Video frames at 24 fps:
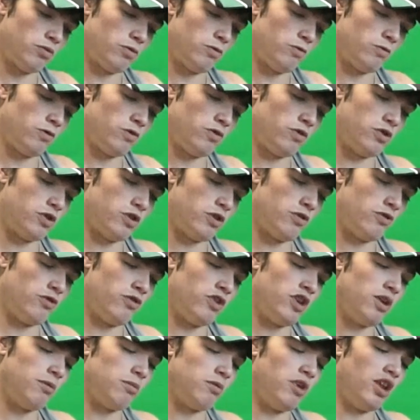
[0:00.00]
Put your
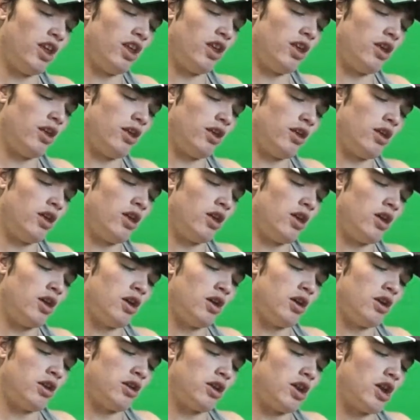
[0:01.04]
zip tie.
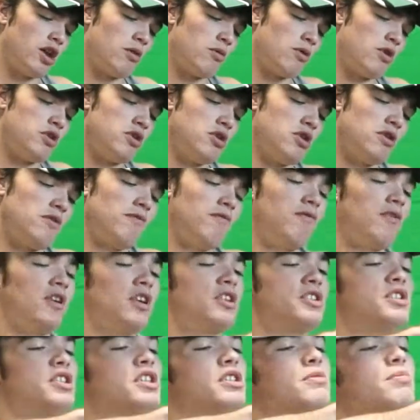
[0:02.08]
Tell you what, you can
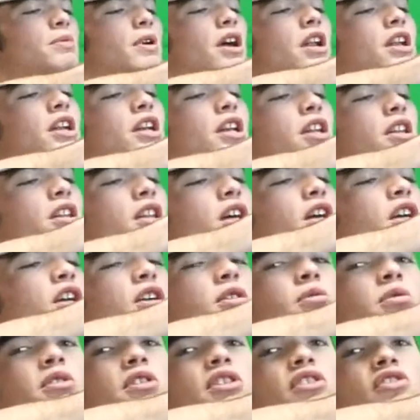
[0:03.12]
fix just about
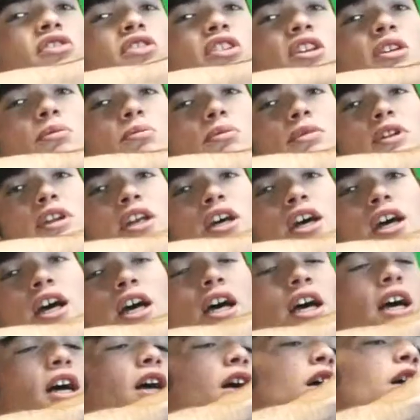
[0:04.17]
anything with a zip
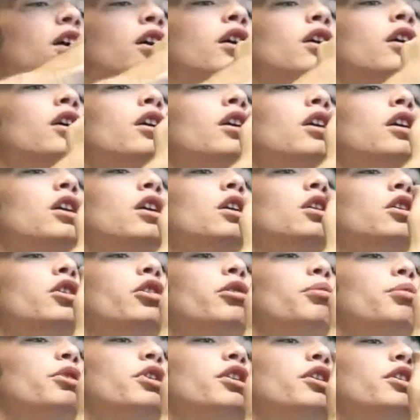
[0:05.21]
tie, a
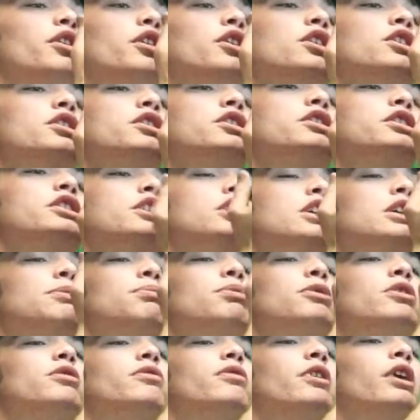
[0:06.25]
little bit of duct tape,
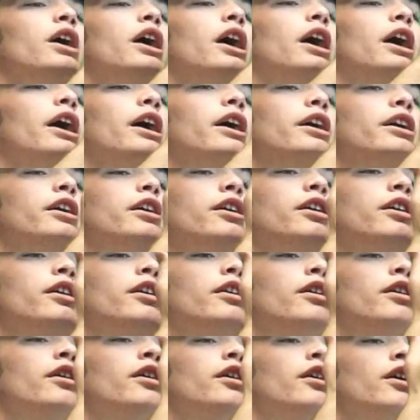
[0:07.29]
and a rag,
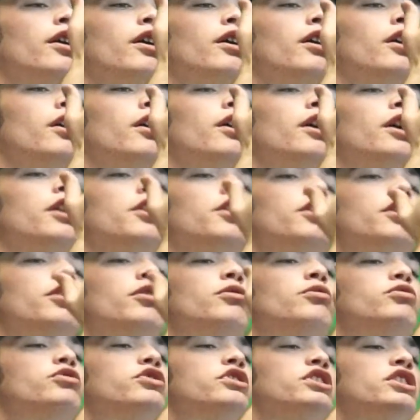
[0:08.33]
and you're
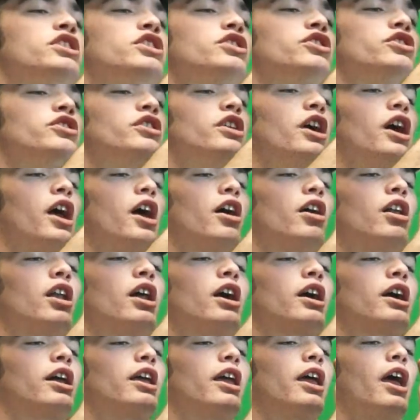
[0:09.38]
gonna cinch her down
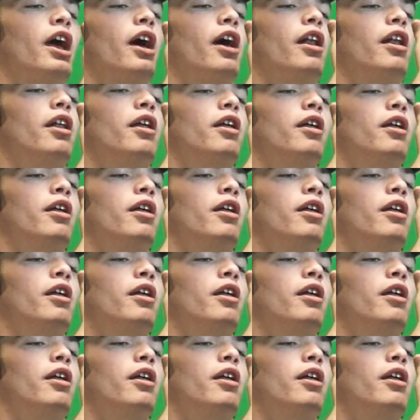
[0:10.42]
like that.